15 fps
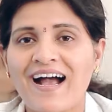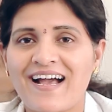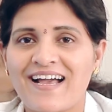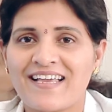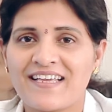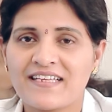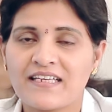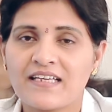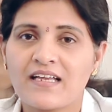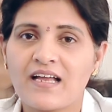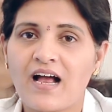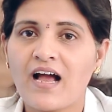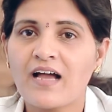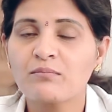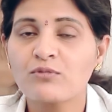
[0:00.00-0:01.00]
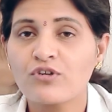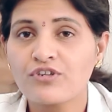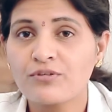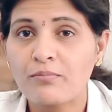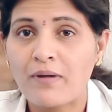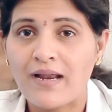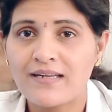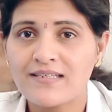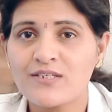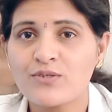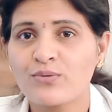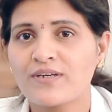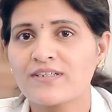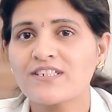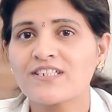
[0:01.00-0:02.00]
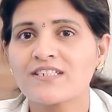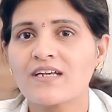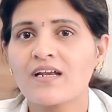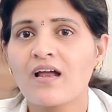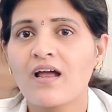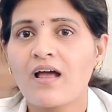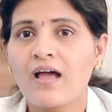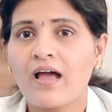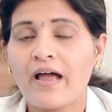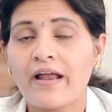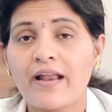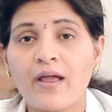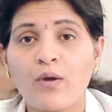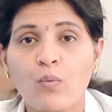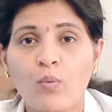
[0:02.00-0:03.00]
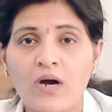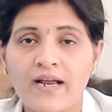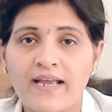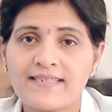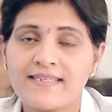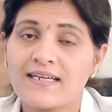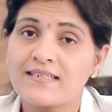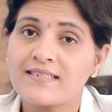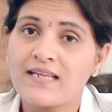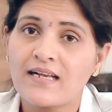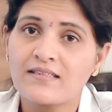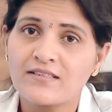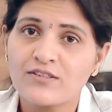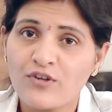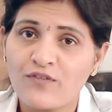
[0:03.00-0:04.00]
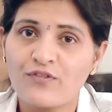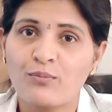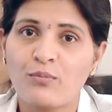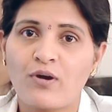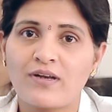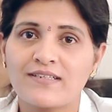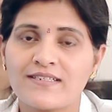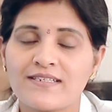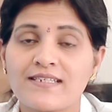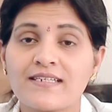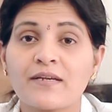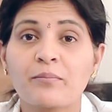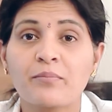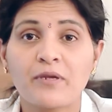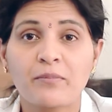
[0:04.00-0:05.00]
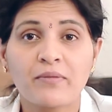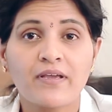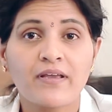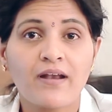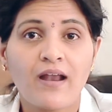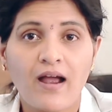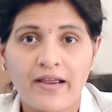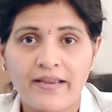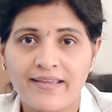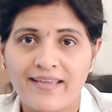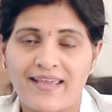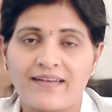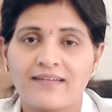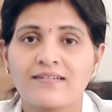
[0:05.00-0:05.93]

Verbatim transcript: Hi, I'm Doctor Mala Suresh and I work as a consultant ophthalmologist in Premier Eye Care.